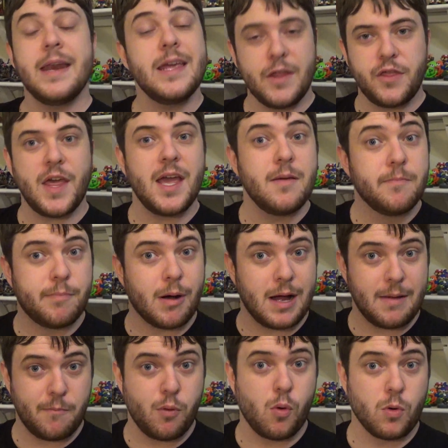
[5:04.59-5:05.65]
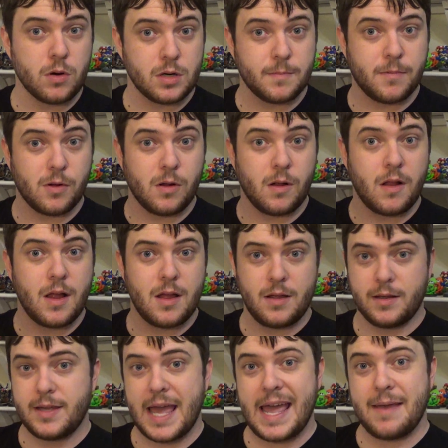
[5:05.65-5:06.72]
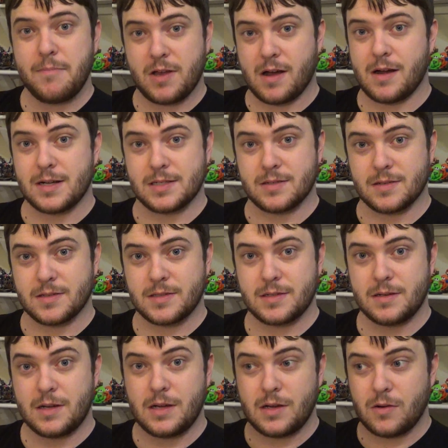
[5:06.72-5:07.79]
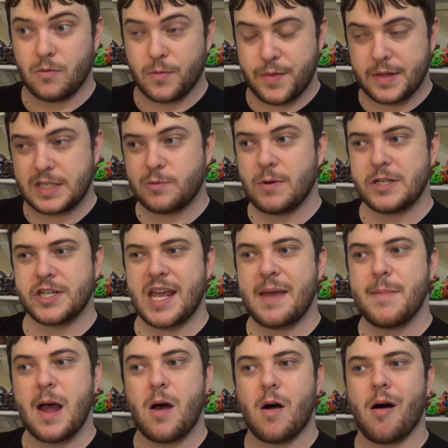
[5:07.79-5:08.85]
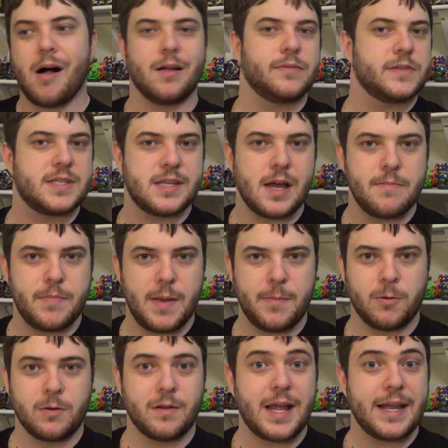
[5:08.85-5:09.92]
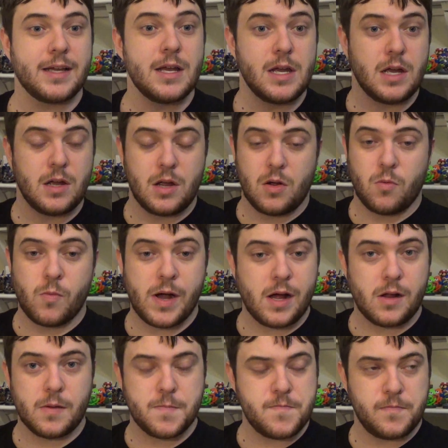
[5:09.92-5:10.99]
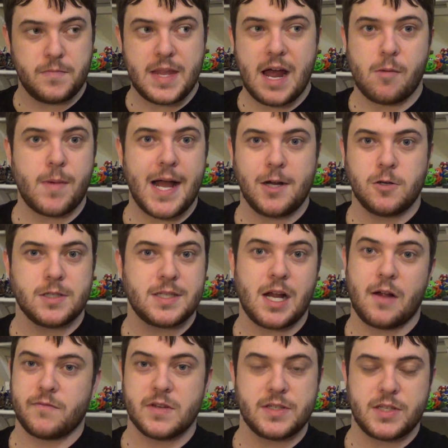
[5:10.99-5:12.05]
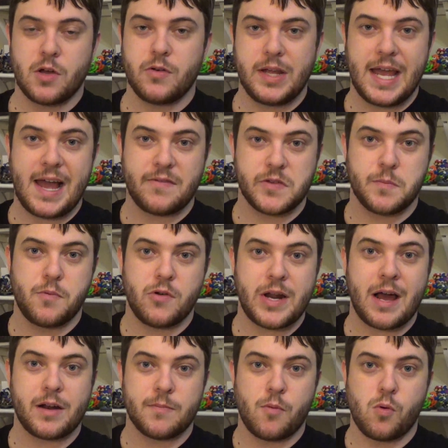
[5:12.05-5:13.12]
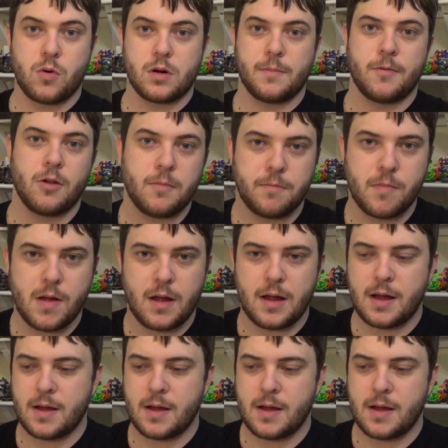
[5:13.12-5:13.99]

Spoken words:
Anything but portable game consoles. When the Switch came out, all of a sudden people were like, well, now Microsoft and Sony have to put out a portable,